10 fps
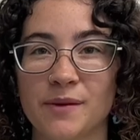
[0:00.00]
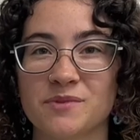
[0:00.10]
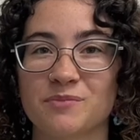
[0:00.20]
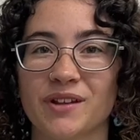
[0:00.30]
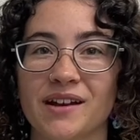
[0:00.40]

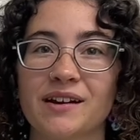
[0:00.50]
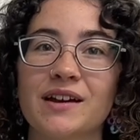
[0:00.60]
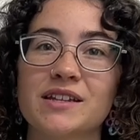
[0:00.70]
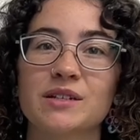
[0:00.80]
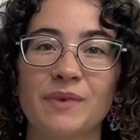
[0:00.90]
splitter
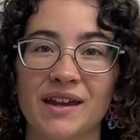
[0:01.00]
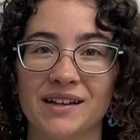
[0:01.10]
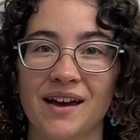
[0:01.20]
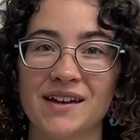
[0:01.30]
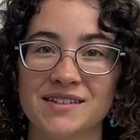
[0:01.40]
to make
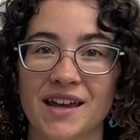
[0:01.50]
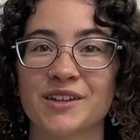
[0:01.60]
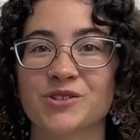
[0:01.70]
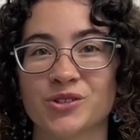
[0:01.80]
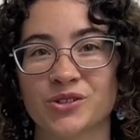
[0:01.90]
light take
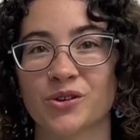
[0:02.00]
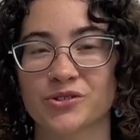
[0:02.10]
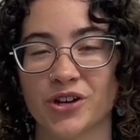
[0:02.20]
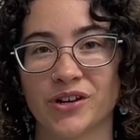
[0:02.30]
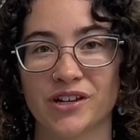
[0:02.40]
2
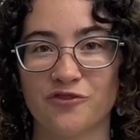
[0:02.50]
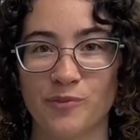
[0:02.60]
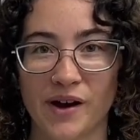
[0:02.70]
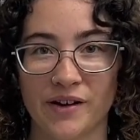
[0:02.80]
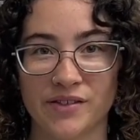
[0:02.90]
alternative
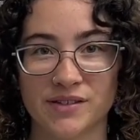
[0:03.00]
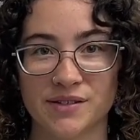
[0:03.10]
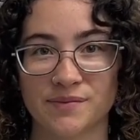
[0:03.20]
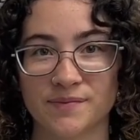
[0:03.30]
paths.